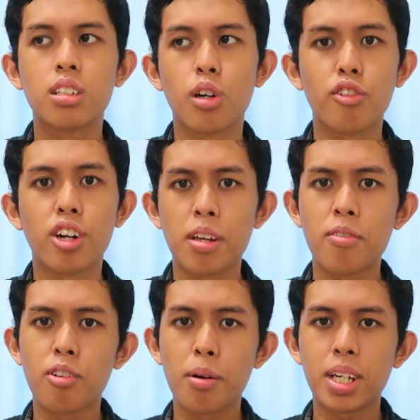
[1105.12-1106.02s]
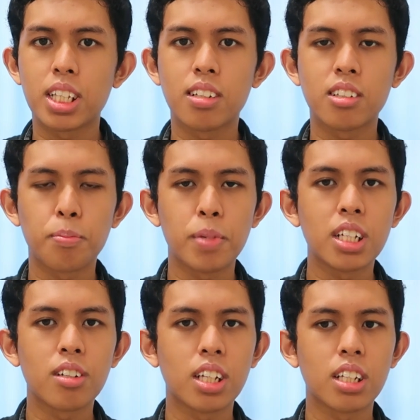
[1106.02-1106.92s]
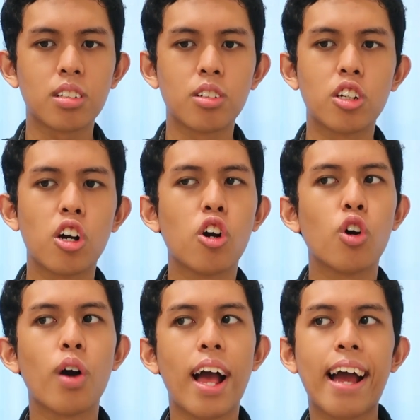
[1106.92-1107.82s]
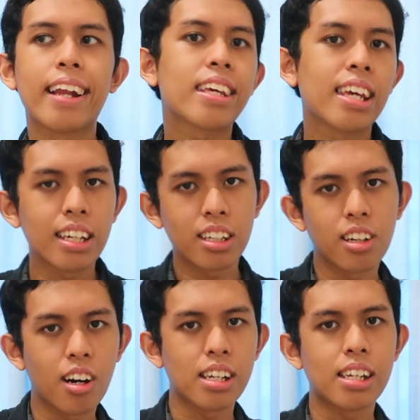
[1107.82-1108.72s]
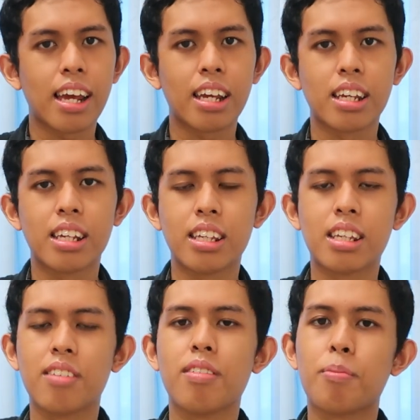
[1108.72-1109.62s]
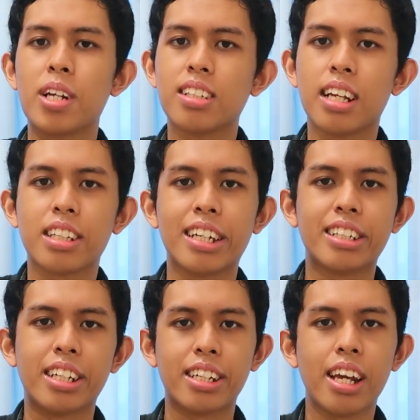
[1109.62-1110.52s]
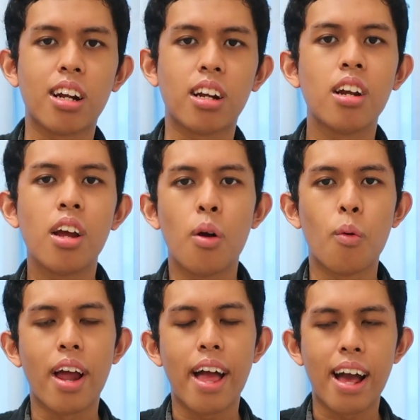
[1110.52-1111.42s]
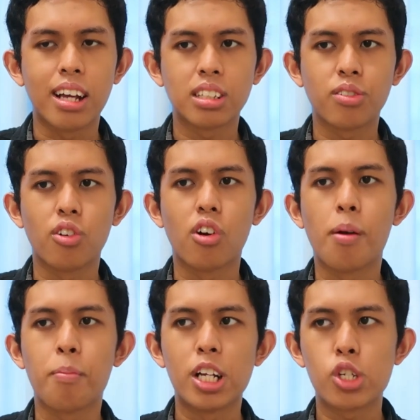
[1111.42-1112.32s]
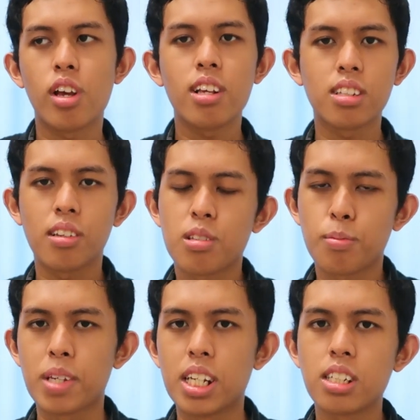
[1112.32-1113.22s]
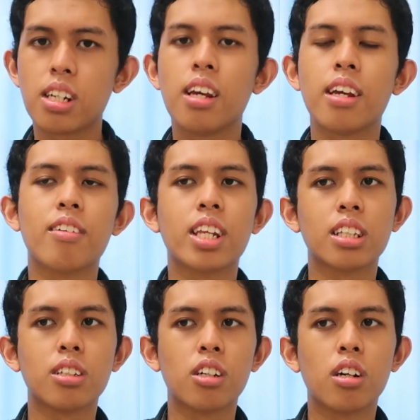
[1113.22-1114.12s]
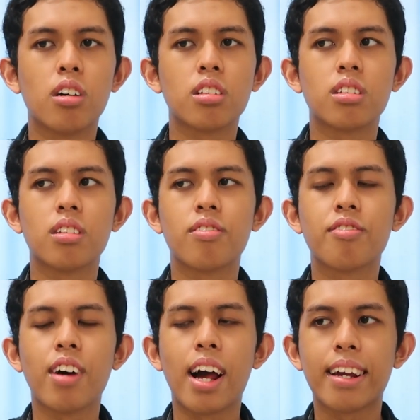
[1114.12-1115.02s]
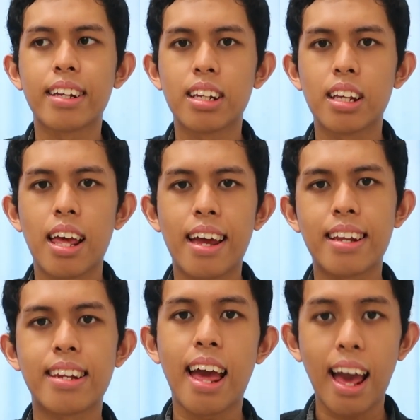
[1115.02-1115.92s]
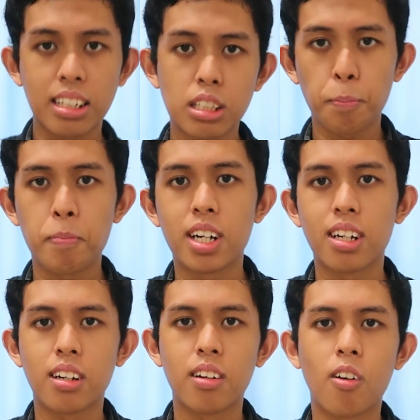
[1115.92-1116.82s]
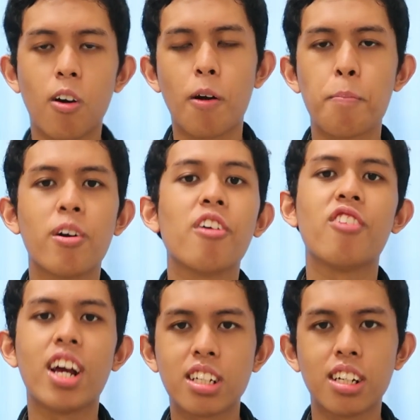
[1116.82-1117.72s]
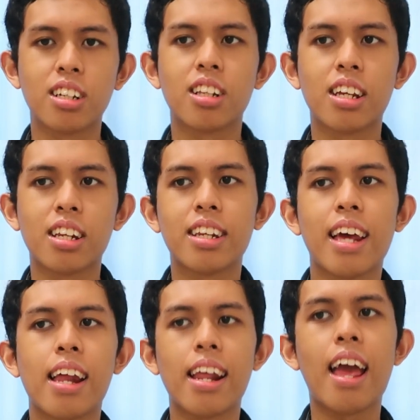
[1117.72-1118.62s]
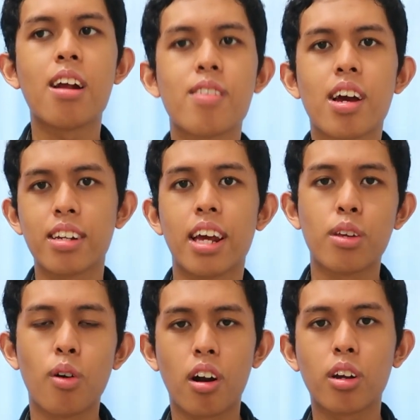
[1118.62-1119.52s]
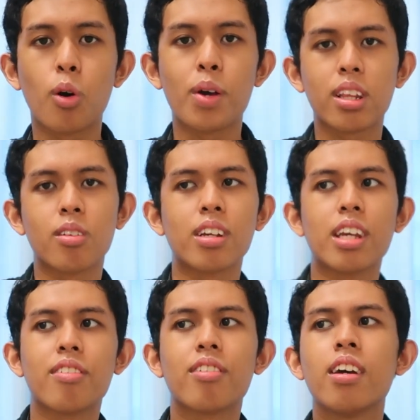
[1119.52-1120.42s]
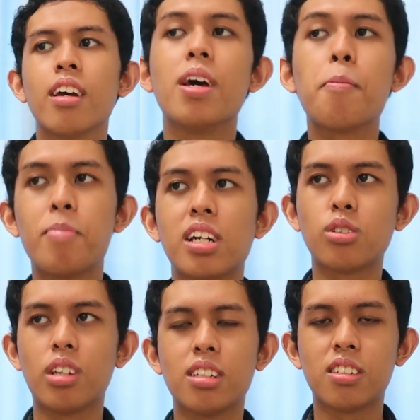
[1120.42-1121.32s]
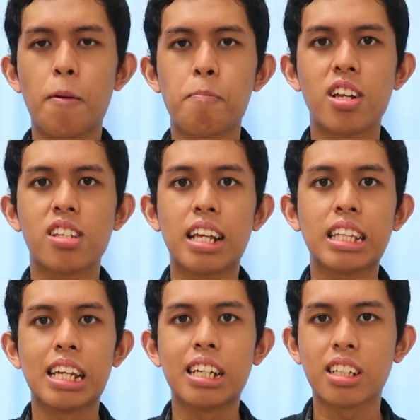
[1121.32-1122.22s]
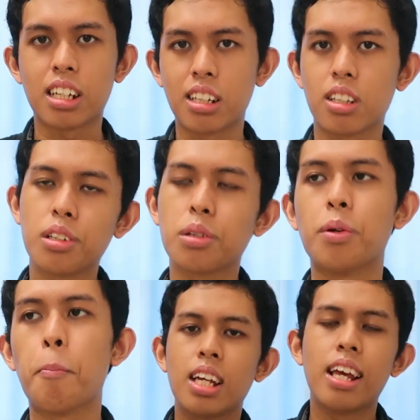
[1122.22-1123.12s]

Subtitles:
So for informative speech, you need to go at kindergarten and give a presentation there. Whereas for persuasive speech, you need to go find an expert or professional in that area that you are going to give the persuasive presentation to.